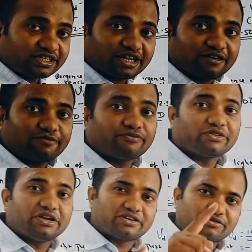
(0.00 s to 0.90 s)
time
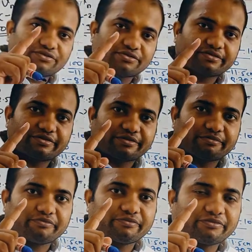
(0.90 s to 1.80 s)
it's,
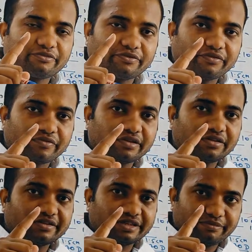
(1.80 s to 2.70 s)

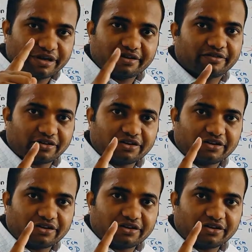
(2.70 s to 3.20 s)
see, very